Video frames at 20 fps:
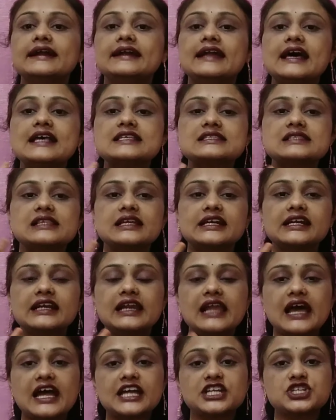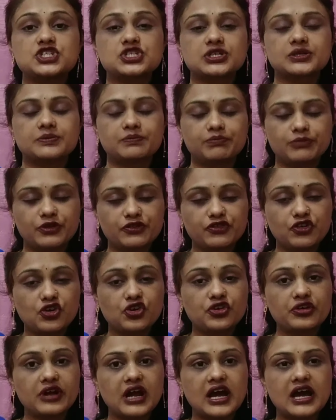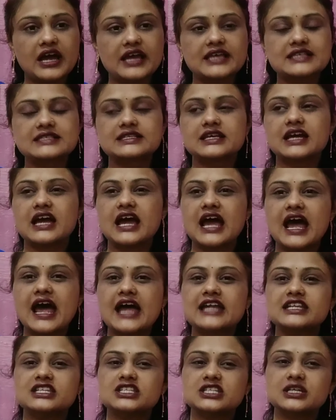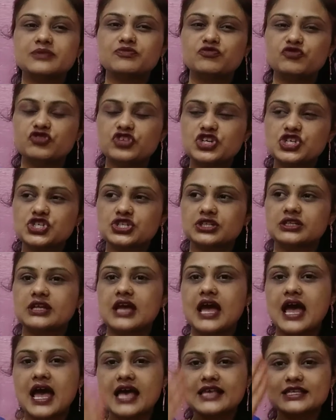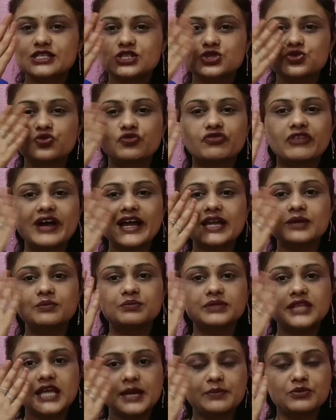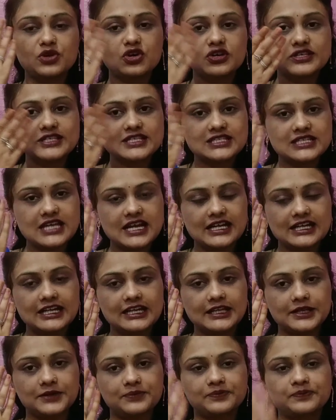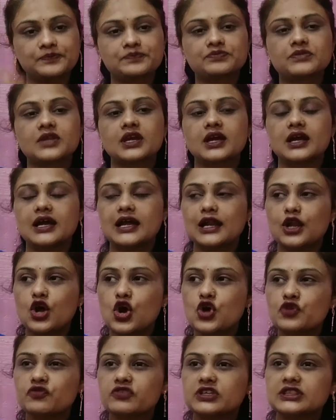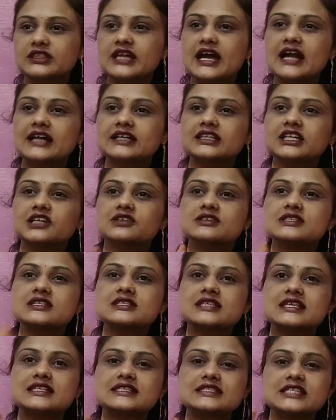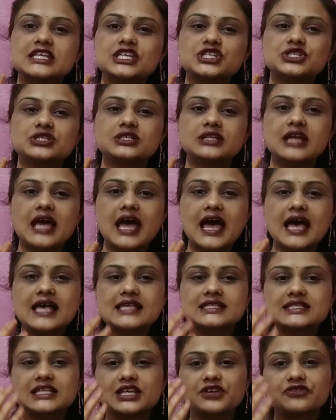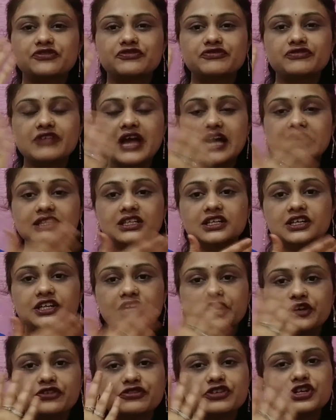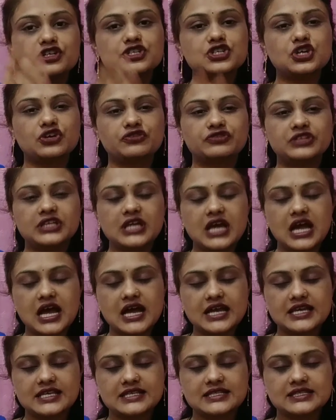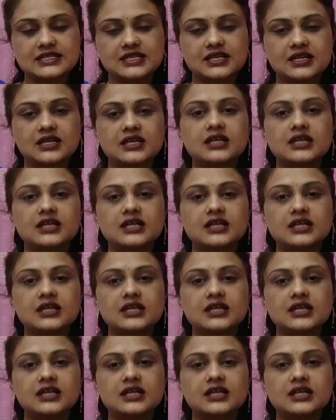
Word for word: dazzling light before eyes and dim vision has to wipe them constantly. Along with that, there is a sensation as if feather in front of the eyes.